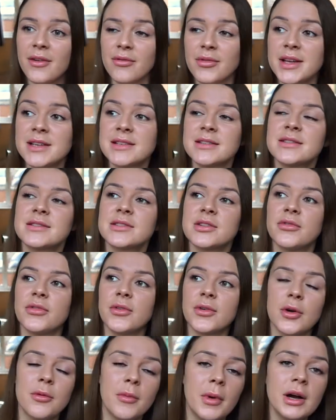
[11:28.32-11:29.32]
a reason to
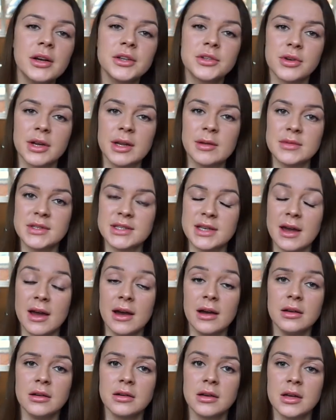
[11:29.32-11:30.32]
follow my dreams,
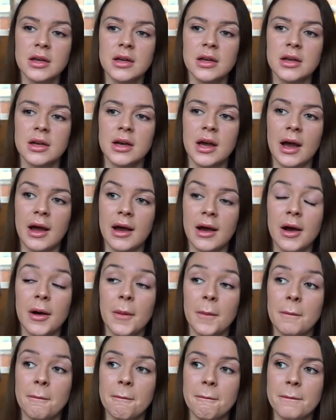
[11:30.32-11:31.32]
yeah.
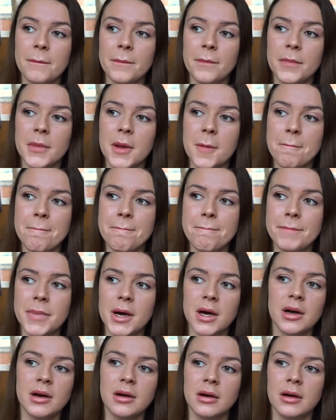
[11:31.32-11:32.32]
Um,
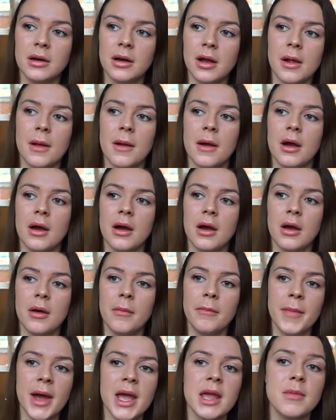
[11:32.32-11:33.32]
but
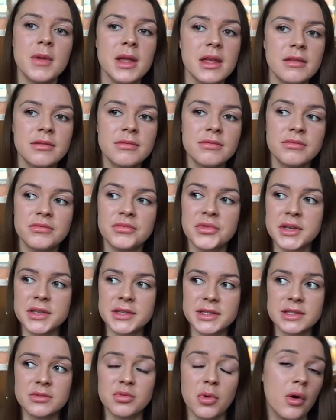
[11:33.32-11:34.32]
maybe
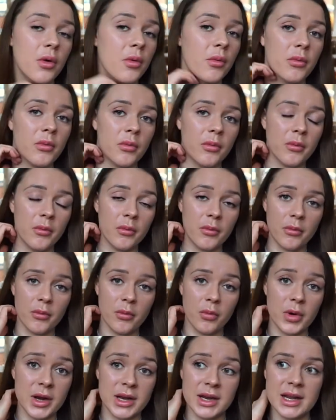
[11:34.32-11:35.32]
this is what
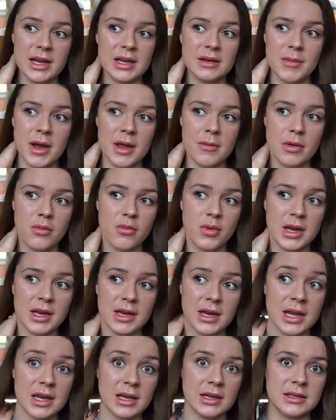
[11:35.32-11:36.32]
we need. Maybe we
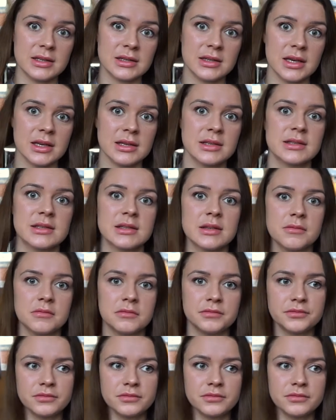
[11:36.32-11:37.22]
need this